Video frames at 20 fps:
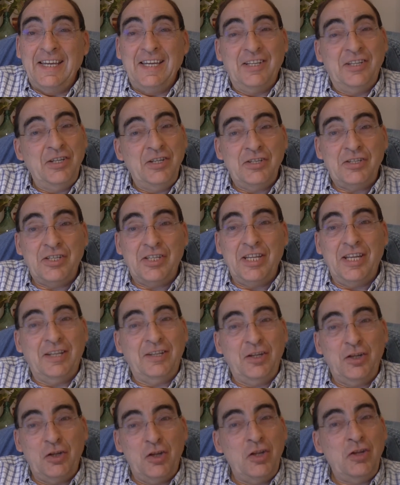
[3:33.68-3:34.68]
this
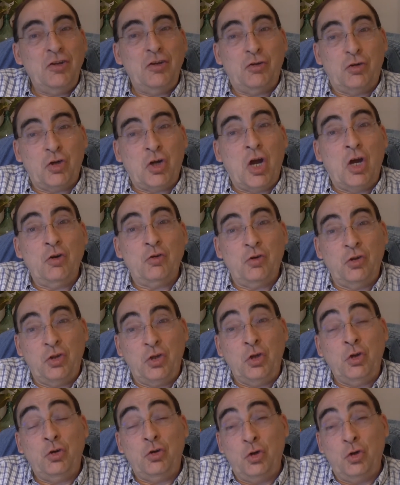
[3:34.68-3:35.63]
is a country that you